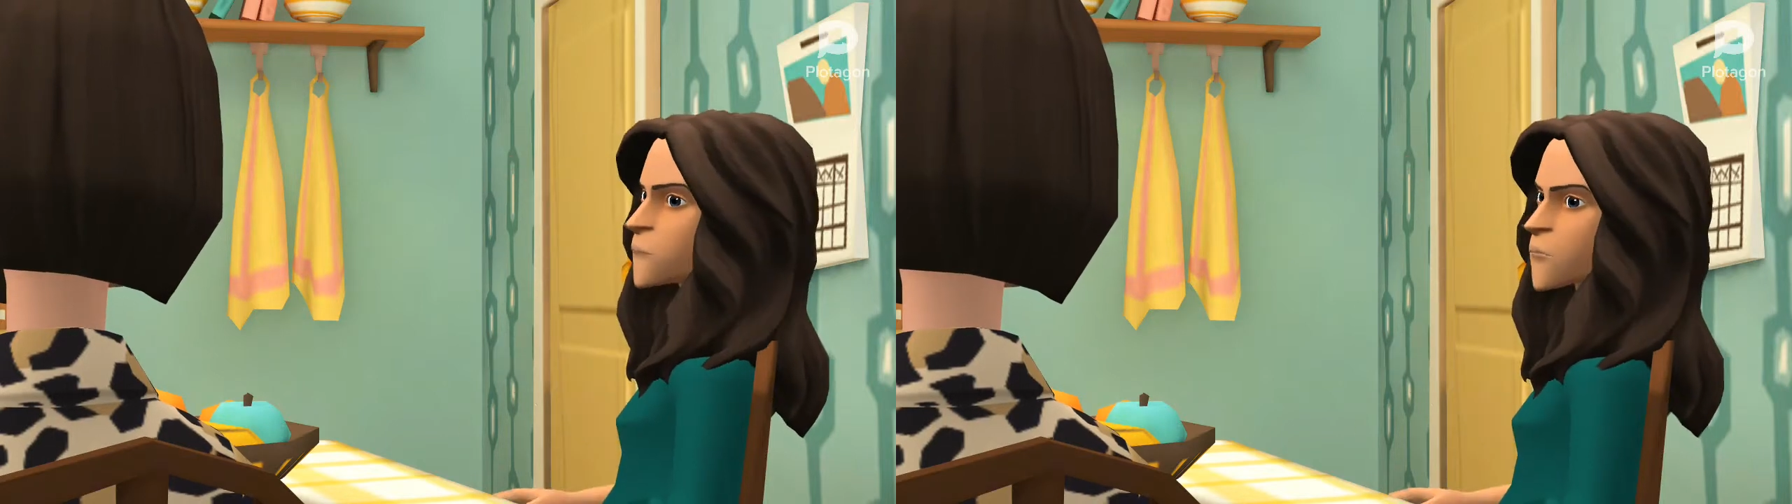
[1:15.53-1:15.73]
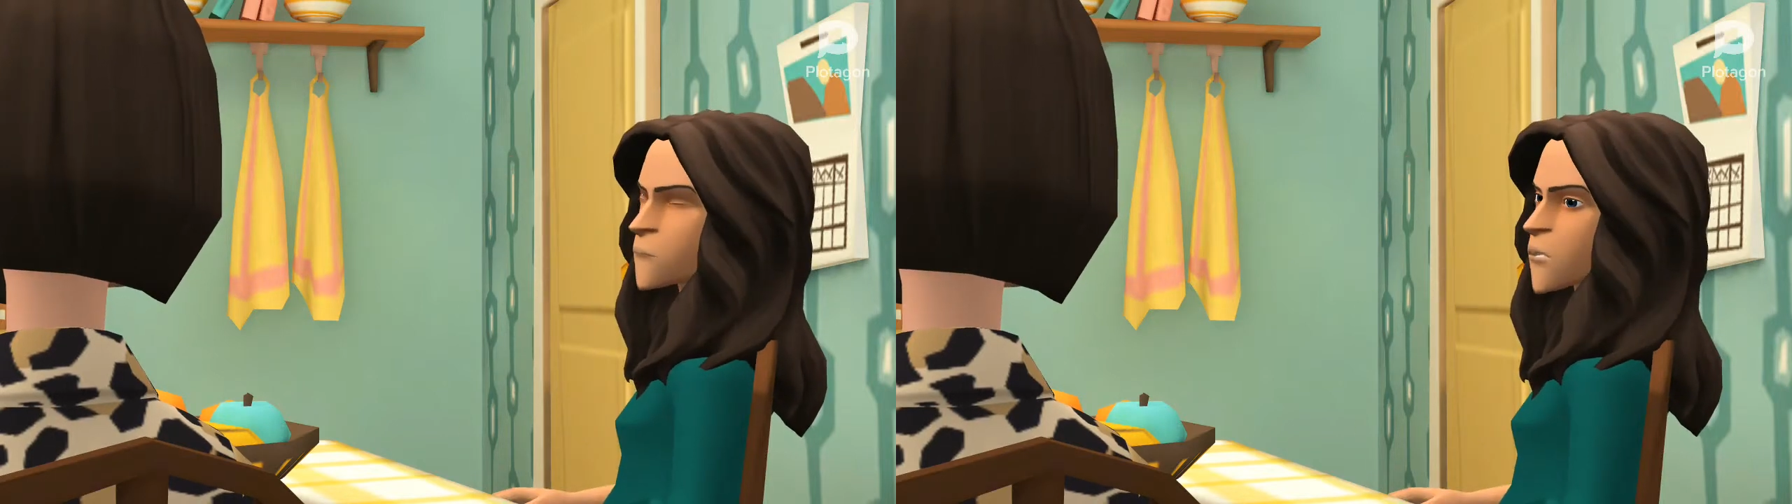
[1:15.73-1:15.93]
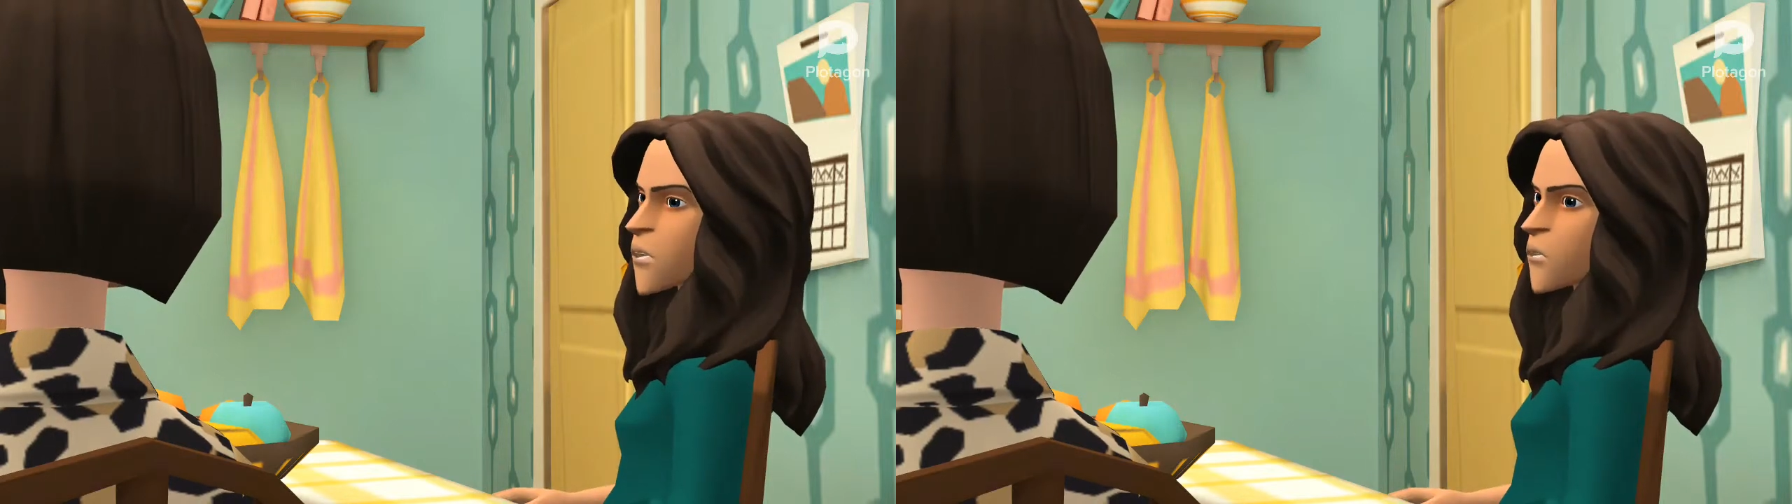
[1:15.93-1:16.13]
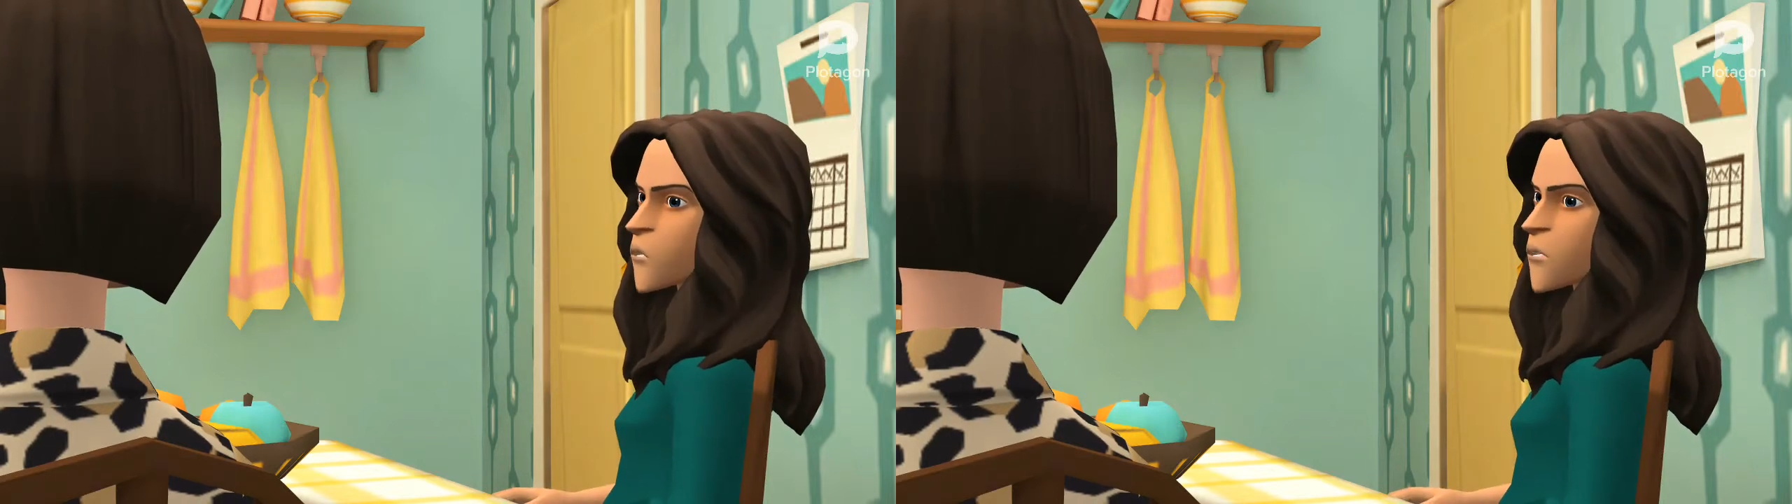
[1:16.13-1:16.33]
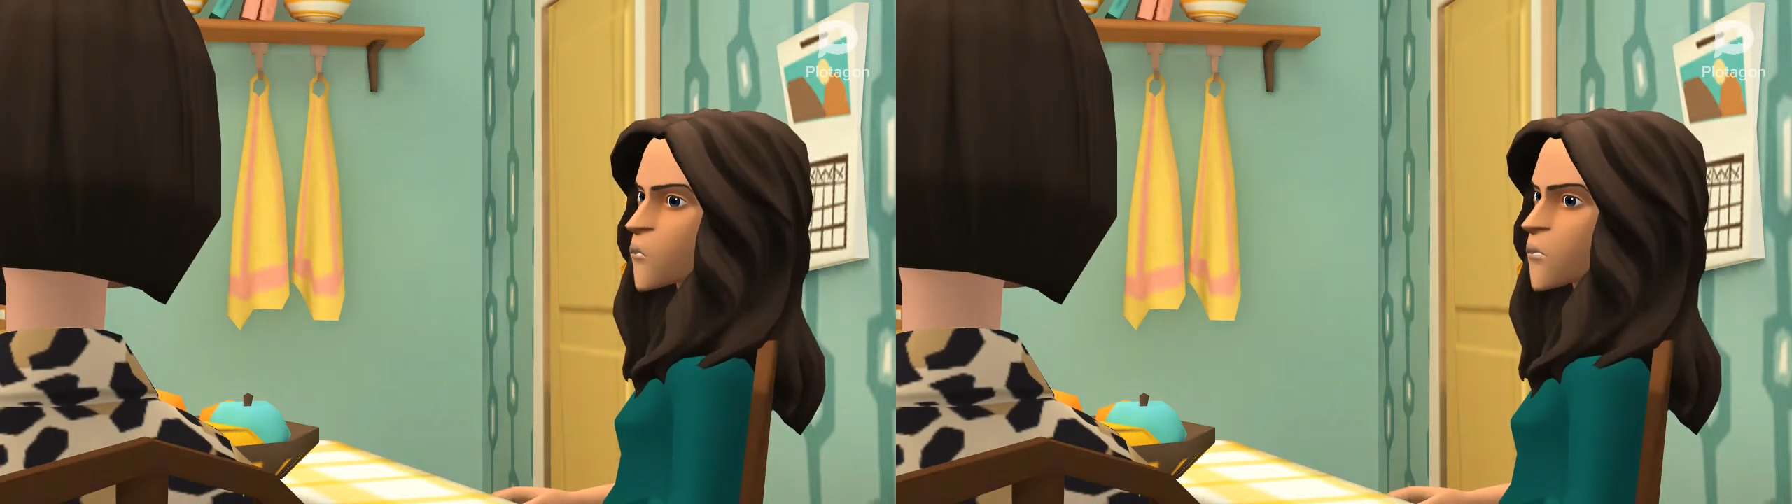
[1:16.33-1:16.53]
horrible
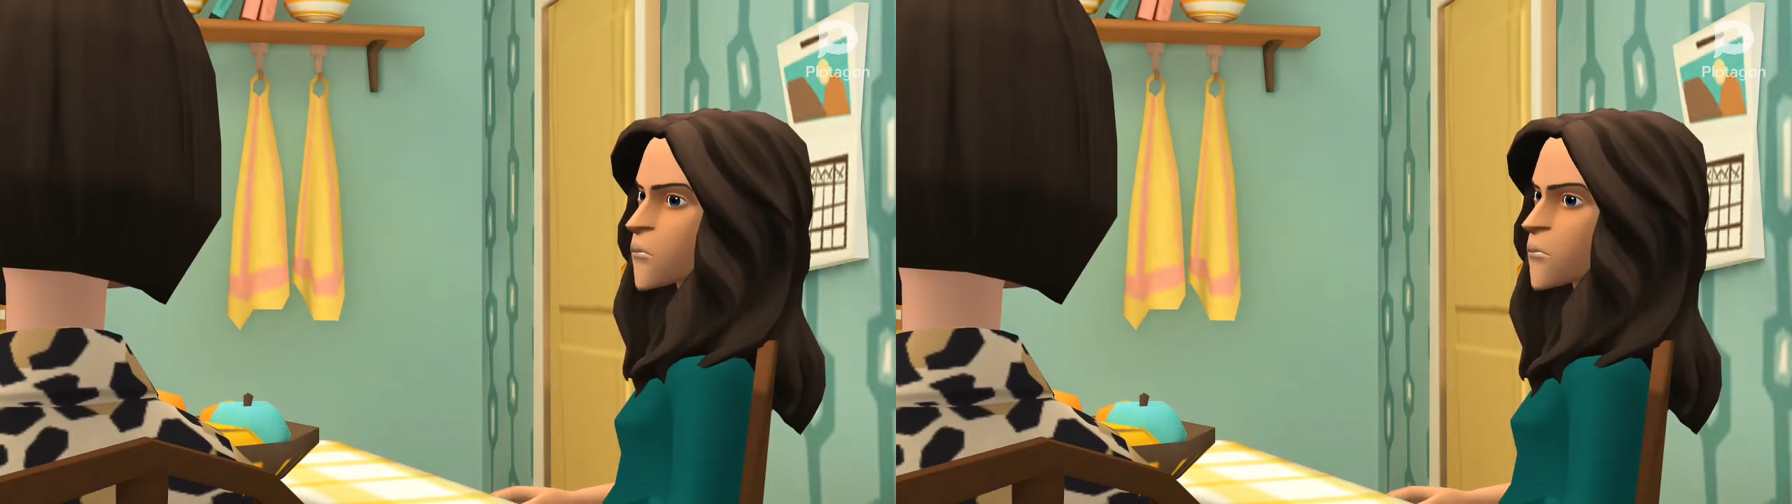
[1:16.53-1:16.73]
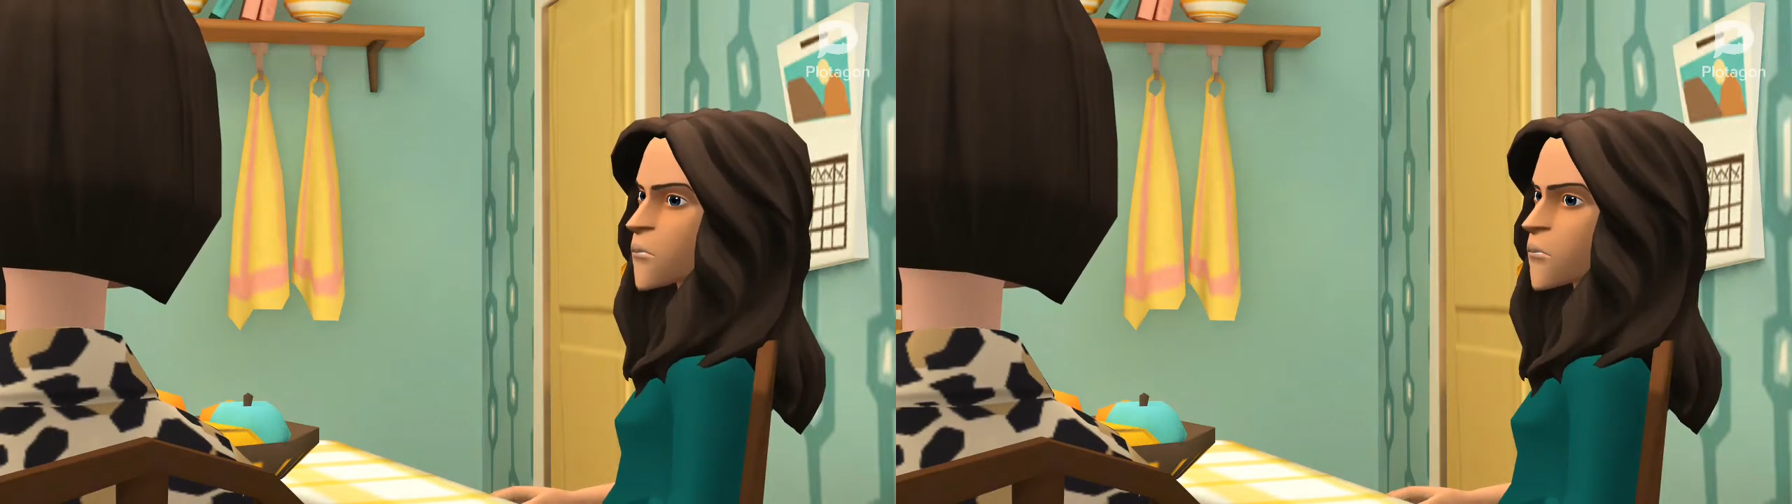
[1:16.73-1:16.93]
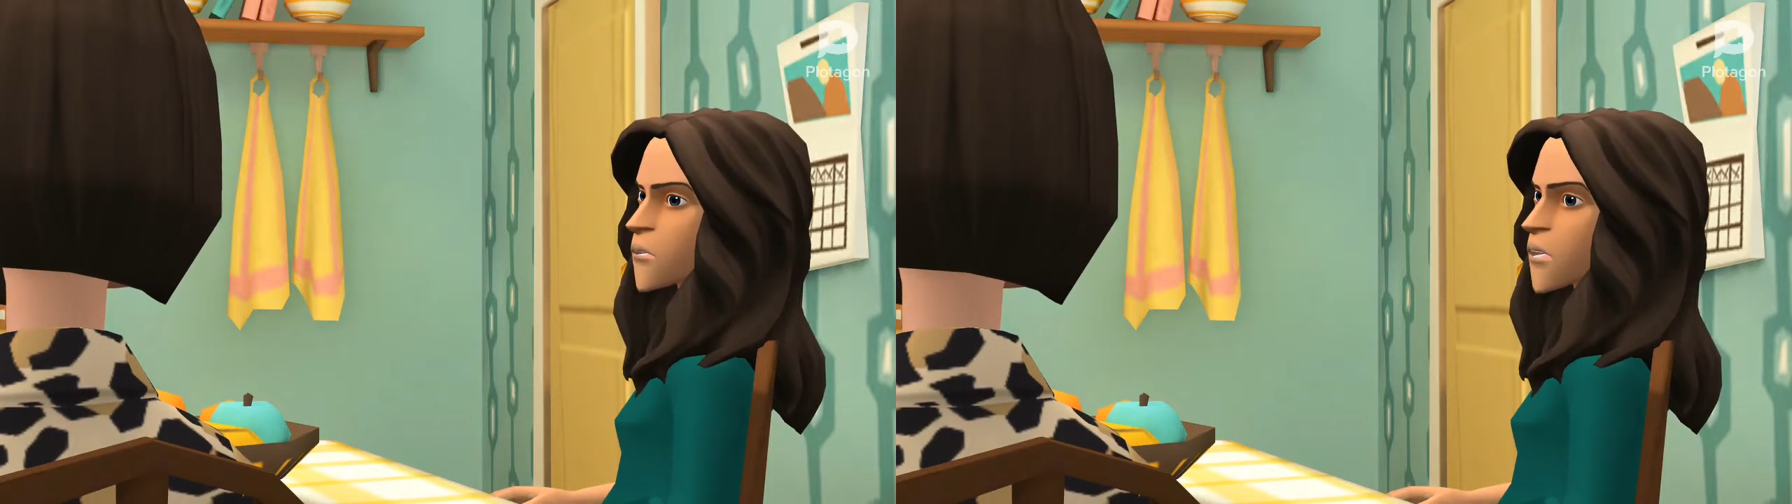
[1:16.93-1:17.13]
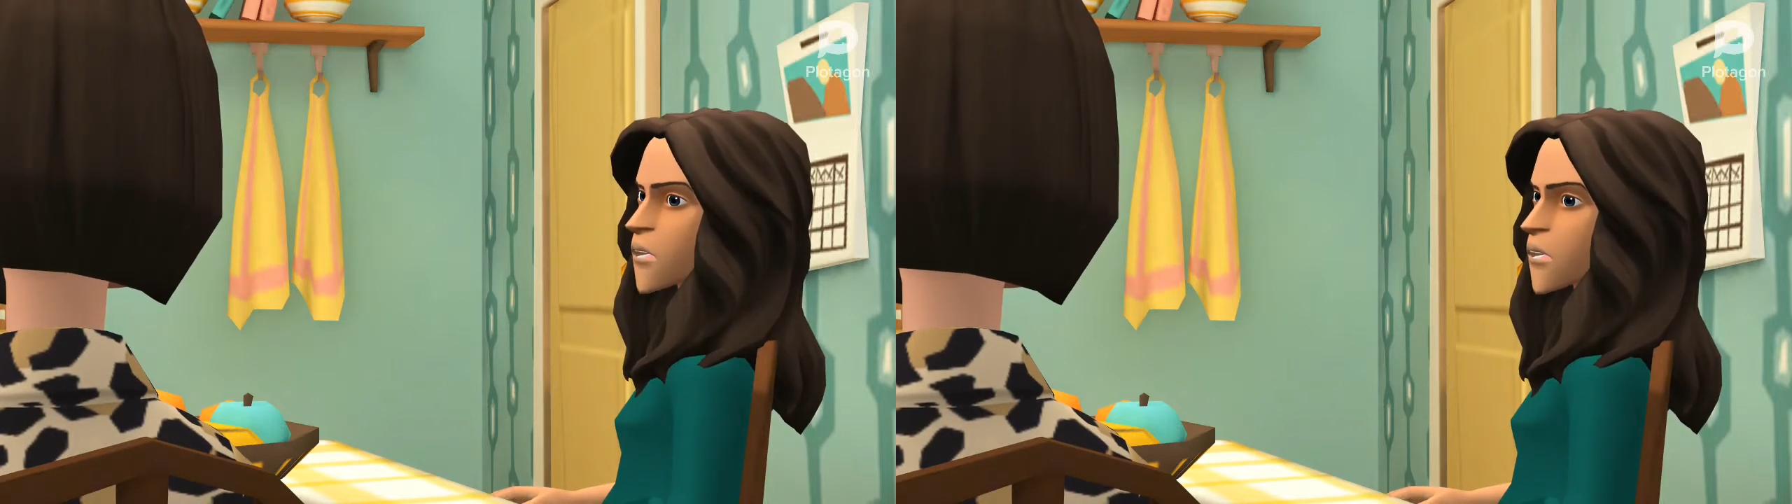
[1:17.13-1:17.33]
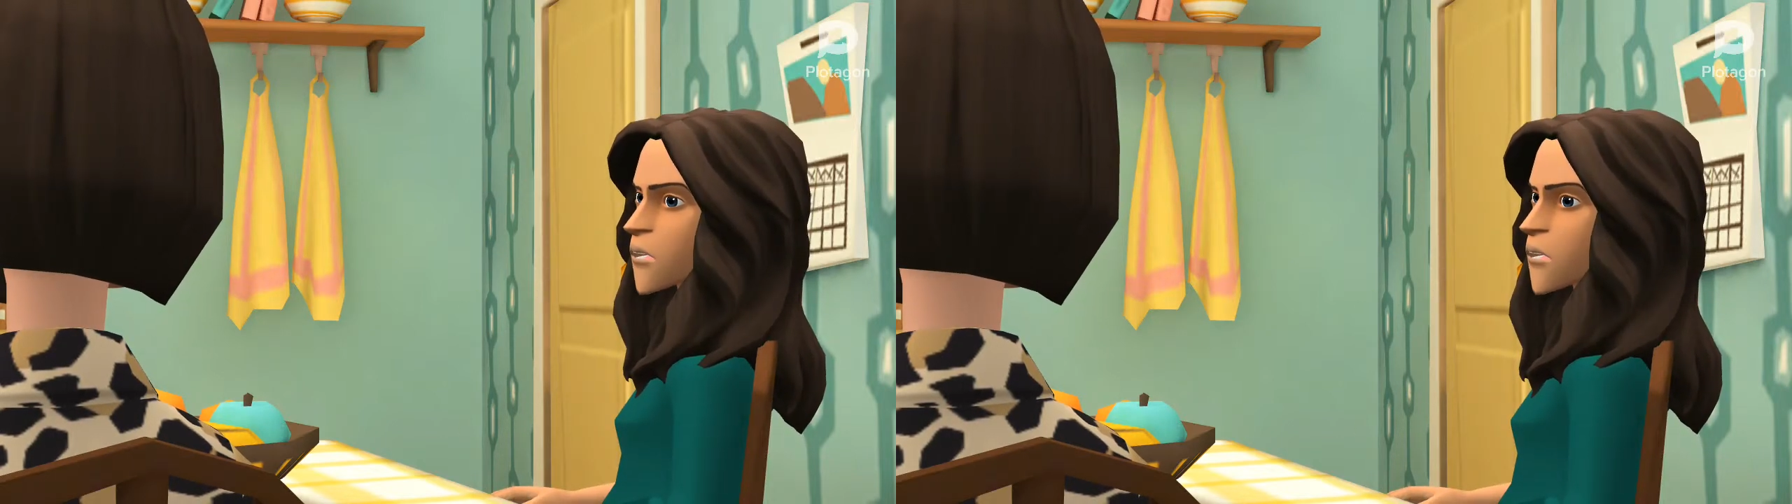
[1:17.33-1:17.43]
messages anyway?